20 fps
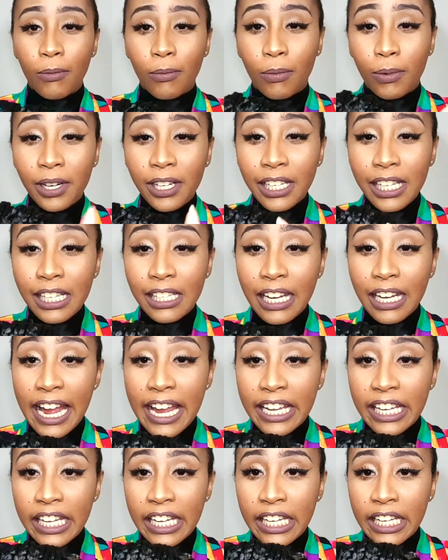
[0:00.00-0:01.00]
really
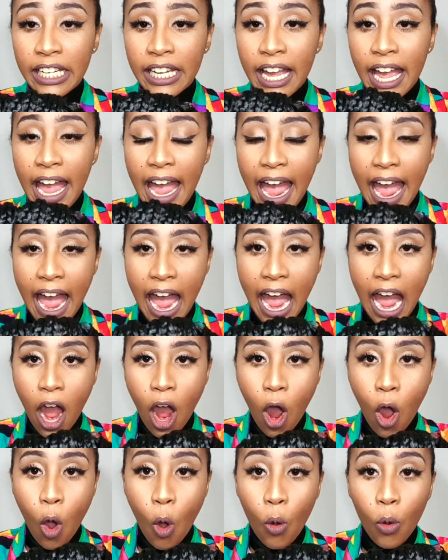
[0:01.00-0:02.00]
liking
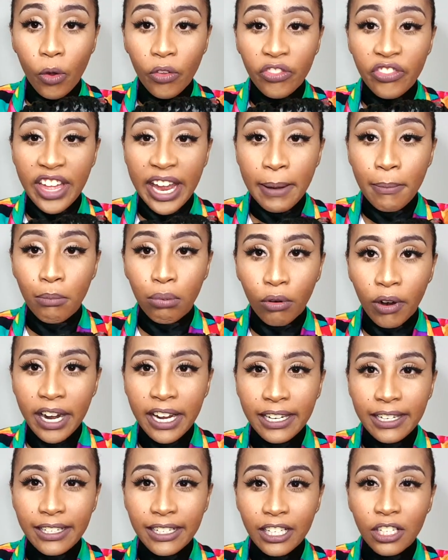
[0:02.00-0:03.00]
how they
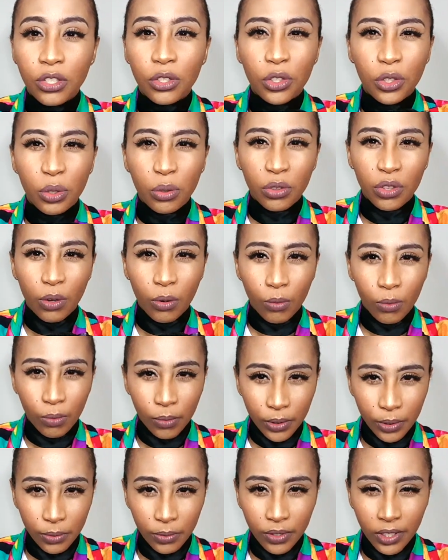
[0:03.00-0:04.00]
braided it to the
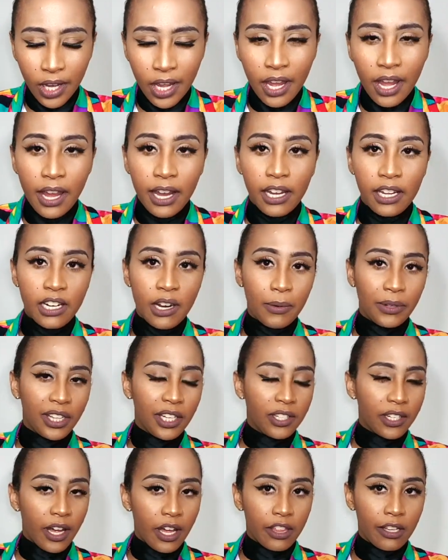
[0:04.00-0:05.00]
root. You know, with
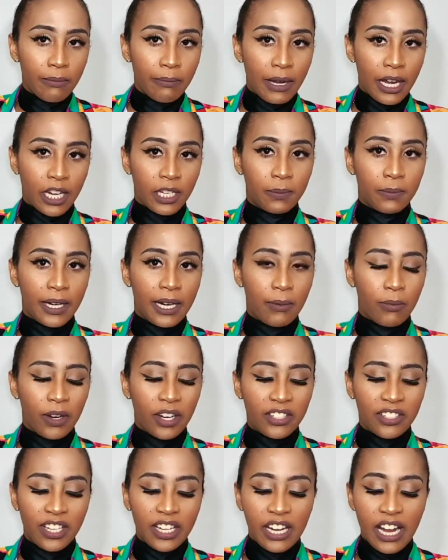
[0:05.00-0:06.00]
these other box braid
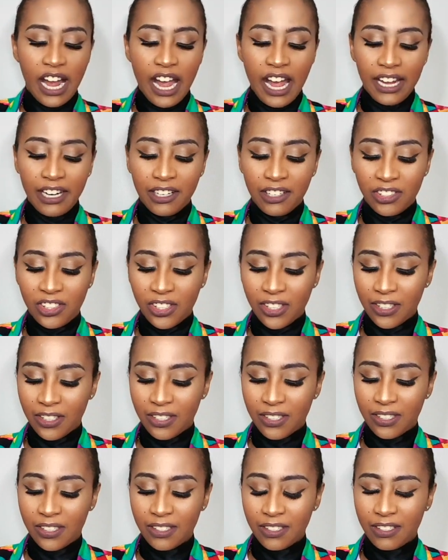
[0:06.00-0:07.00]
wigs, they kind of
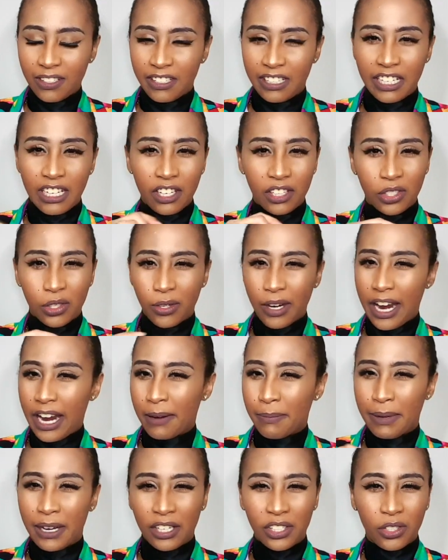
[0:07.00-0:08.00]
just did it
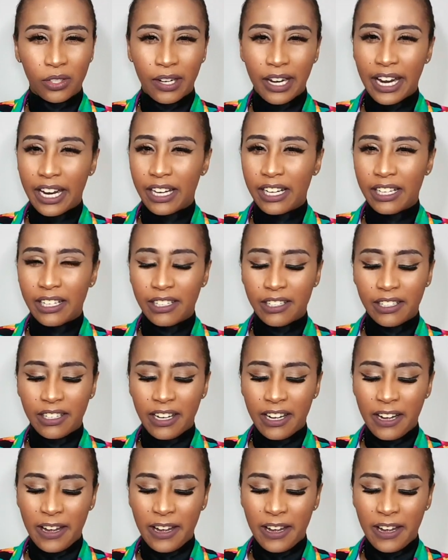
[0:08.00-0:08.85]
track by track and